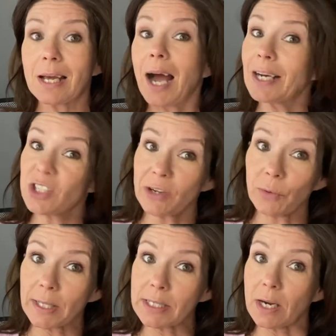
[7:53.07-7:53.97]
I
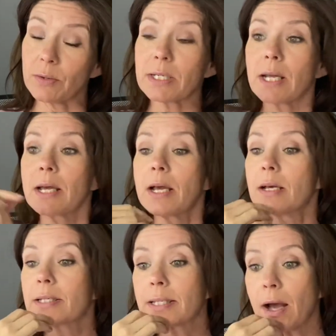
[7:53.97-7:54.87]
generally don't.
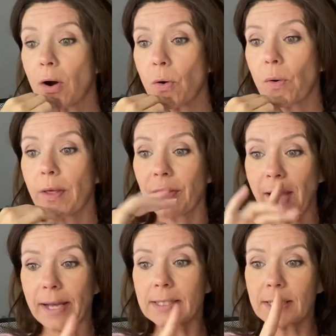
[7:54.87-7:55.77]
So
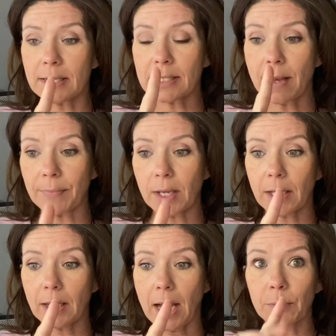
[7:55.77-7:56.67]
that's
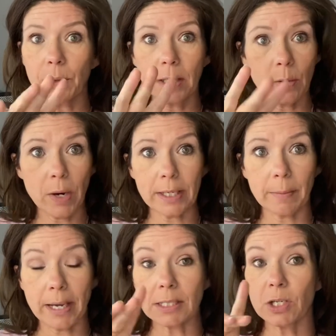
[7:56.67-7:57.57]
something I really want to
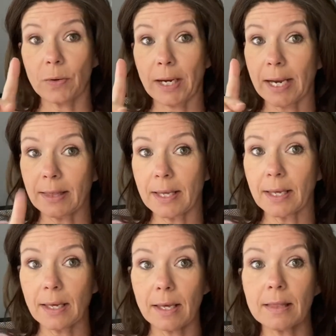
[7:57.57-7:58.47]
get back to doing. I
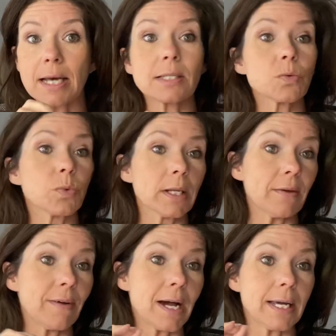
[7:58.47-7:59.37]
think that's really
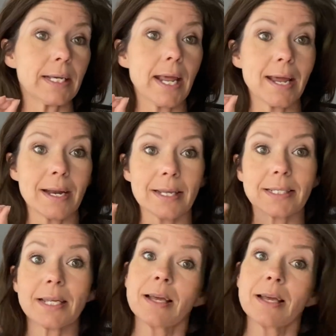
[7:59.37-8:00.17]
fun, and it's